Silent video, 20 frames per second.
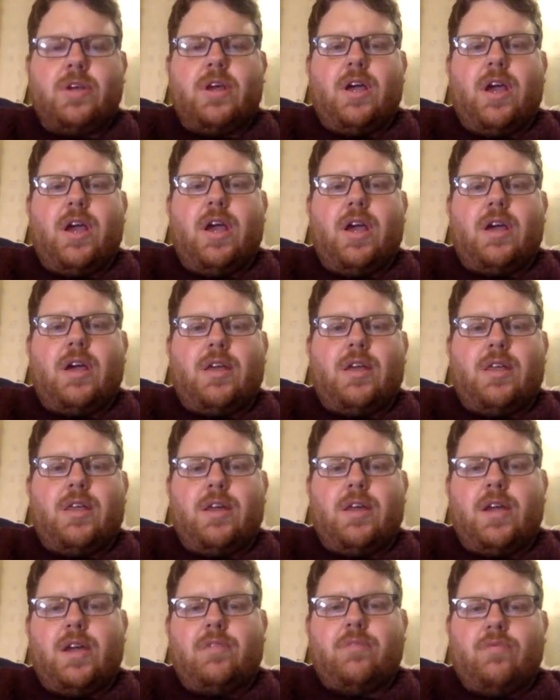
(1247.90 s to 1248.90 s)
and then I
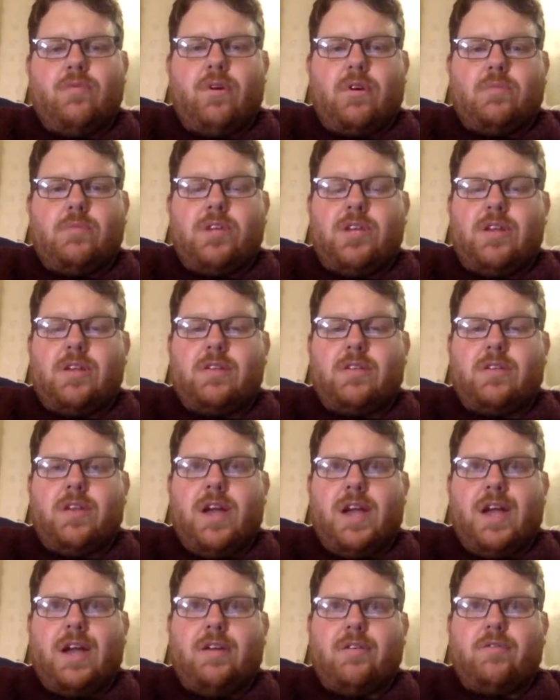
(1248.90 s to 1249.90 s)
have one which is
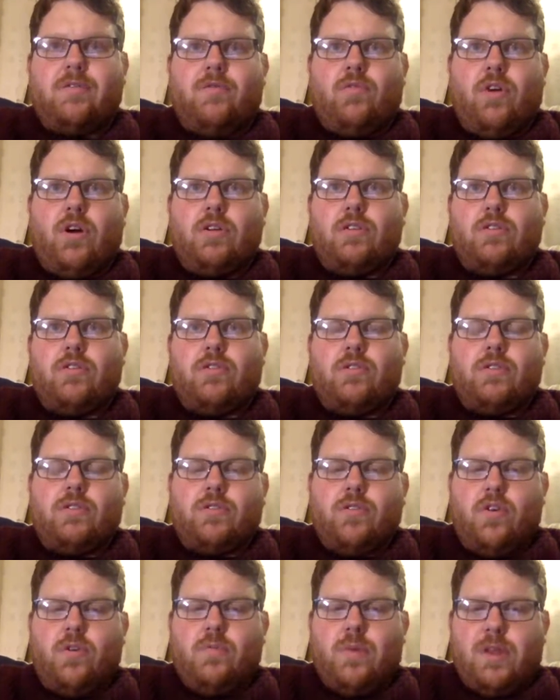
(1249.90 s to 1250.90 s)
at
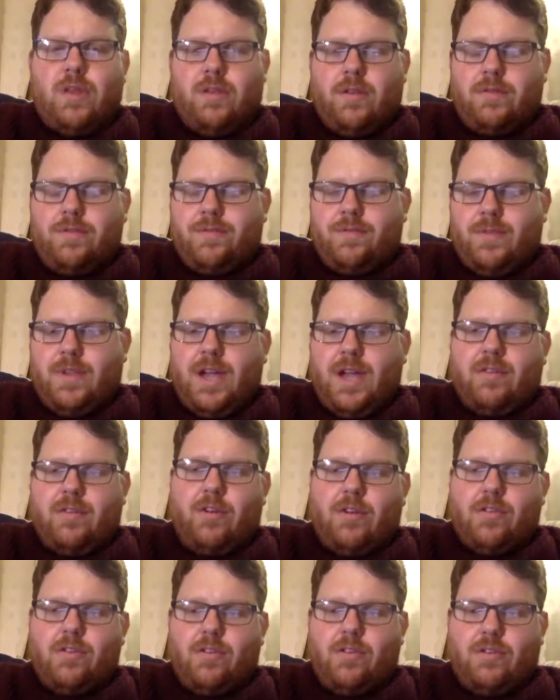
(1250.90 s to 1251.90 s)
Ross_Minton. At
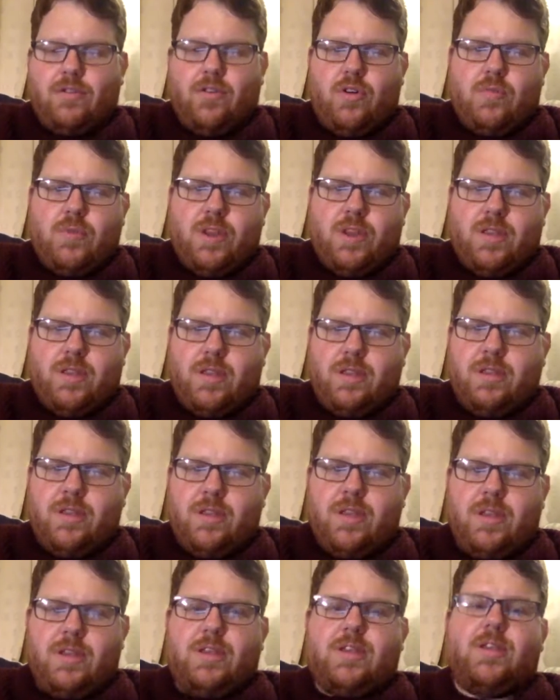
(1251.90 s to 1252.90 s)
Ross_Minton
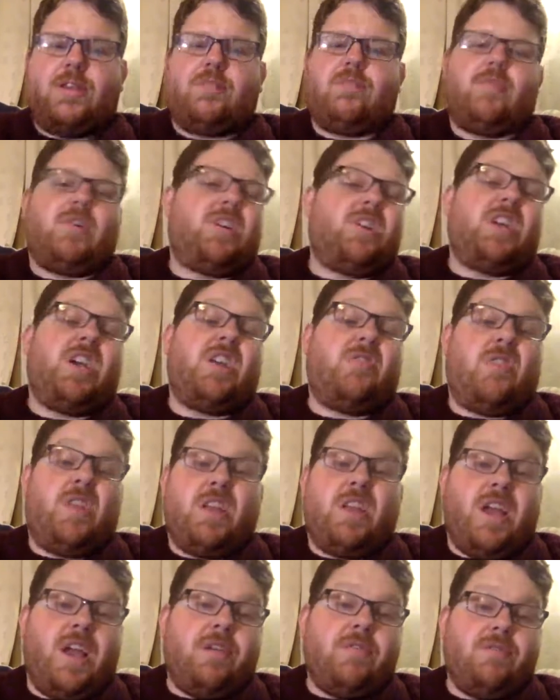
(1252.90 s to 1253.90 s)
is my general
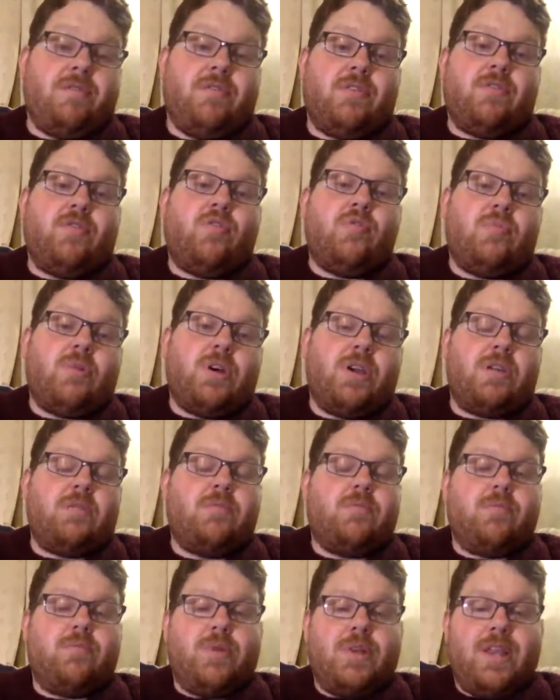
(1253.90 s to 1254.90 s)
account for all my
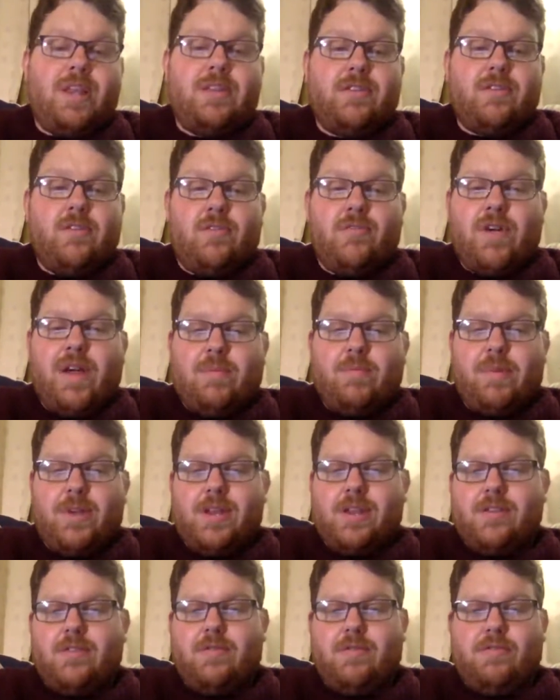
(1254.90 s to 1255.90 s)
political
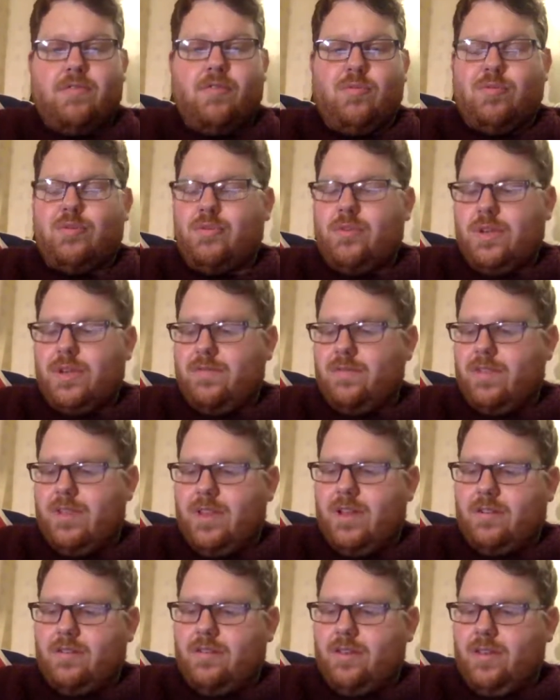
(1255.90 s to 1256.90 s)
ramblings and football and everything
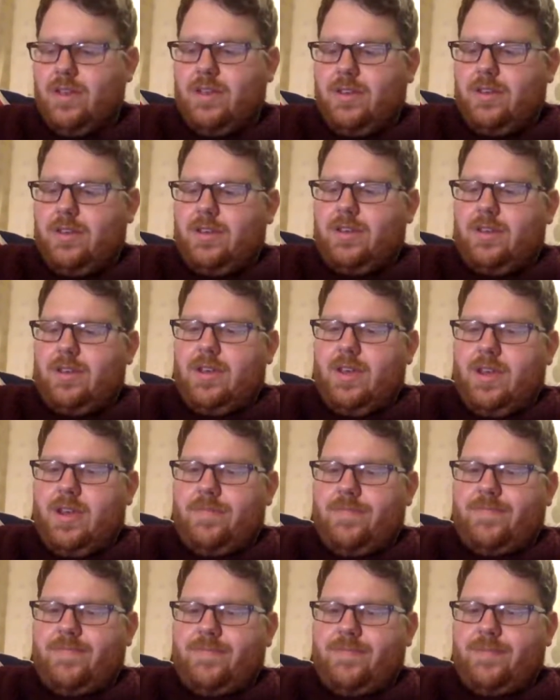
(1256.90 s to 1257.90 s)
else.
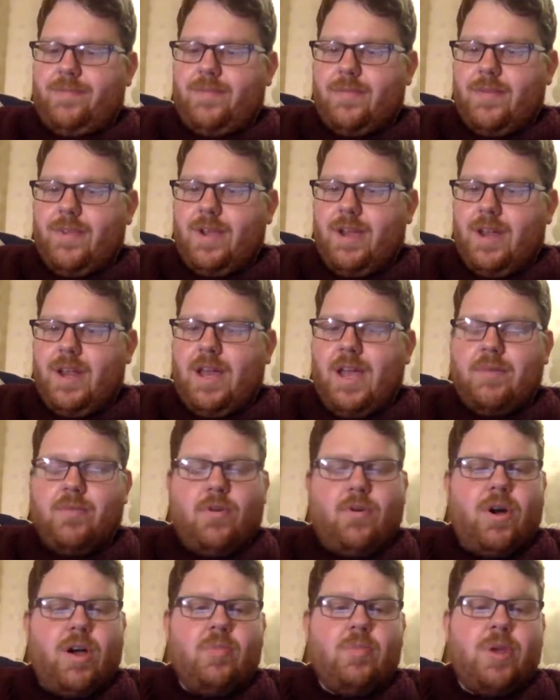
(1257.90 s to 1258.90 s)
And I am
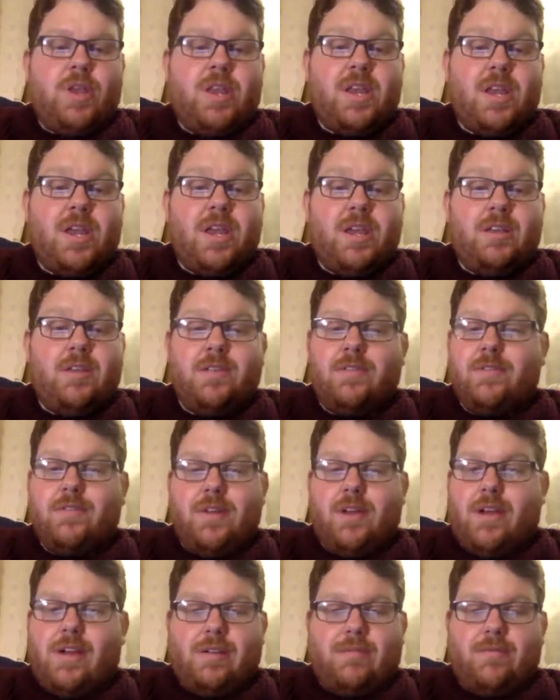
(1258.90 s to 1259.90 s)
quite opinionated.
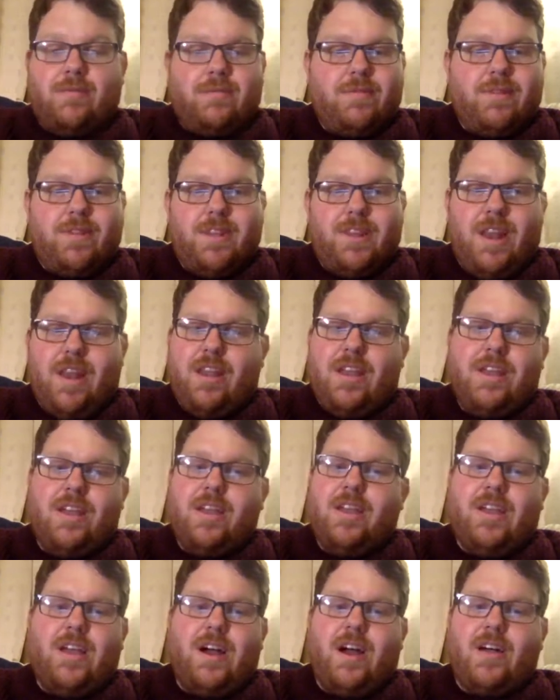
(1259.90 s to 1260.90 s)
I
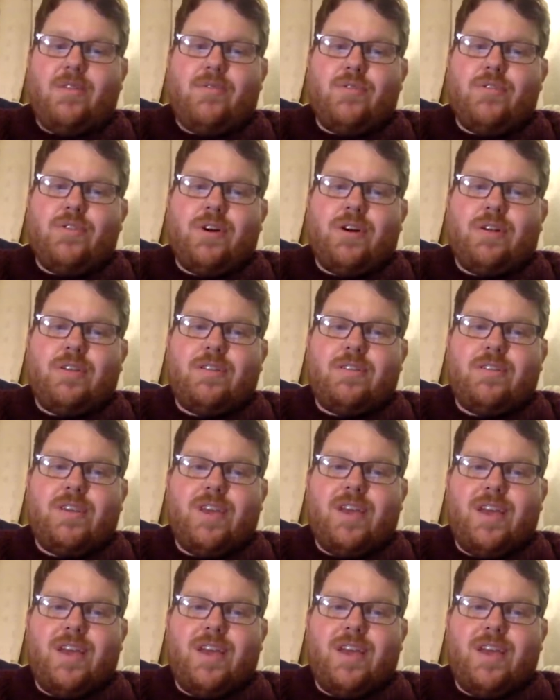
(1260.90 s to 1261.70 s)
will not